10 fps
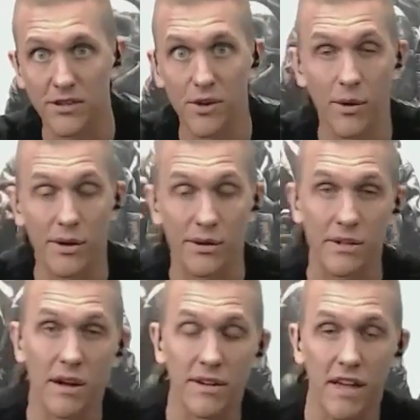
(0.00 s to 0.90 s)
and it's a great way to
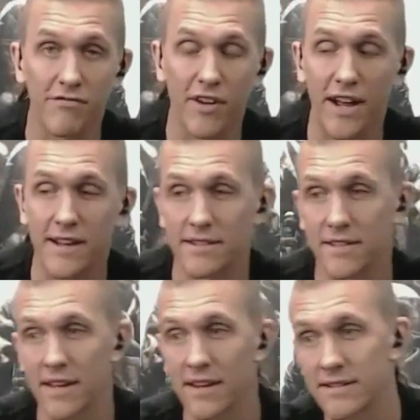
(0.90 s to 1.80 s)
elongate
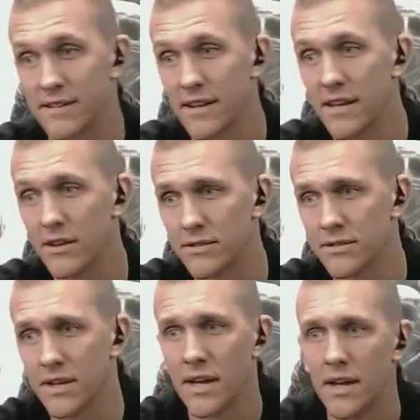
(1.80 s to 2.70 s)
fights and get instant
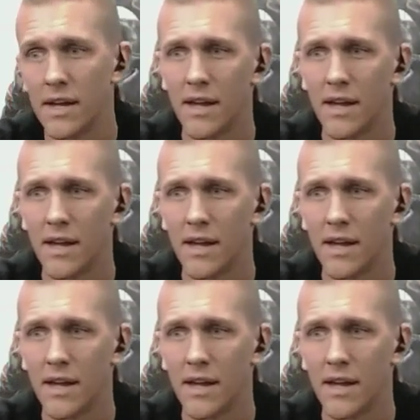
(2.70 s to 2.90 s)
heals.